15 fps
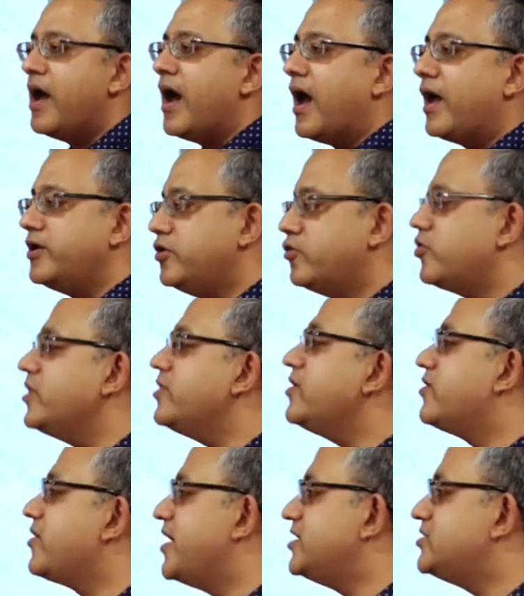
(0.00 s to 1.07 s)
and during the
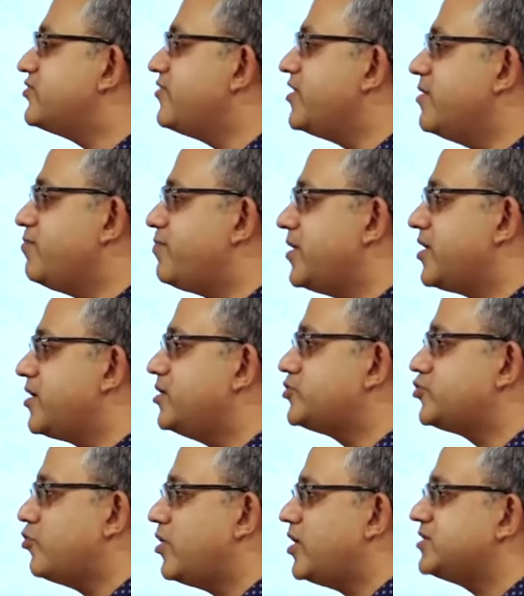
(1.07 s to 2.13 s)
reign of the imperial
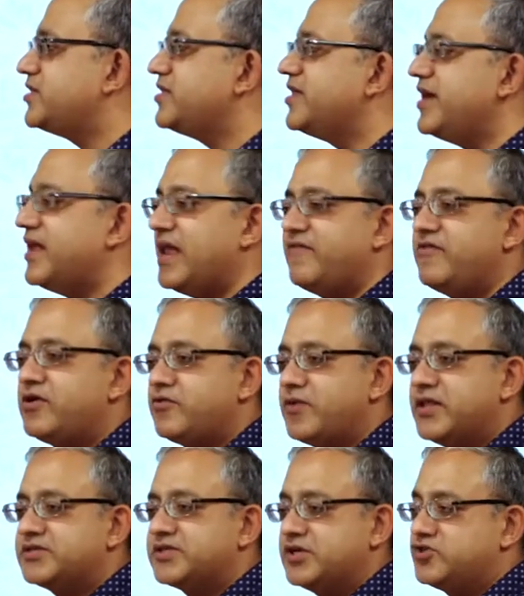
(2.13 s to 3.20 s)
Cholas in the 11th,
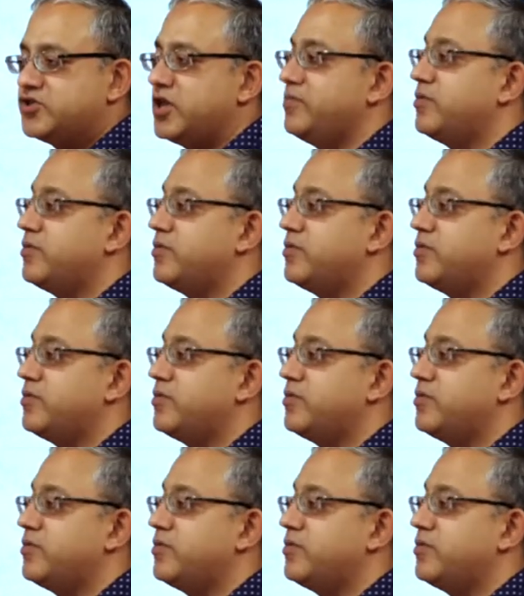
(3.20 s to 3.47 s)
12th century,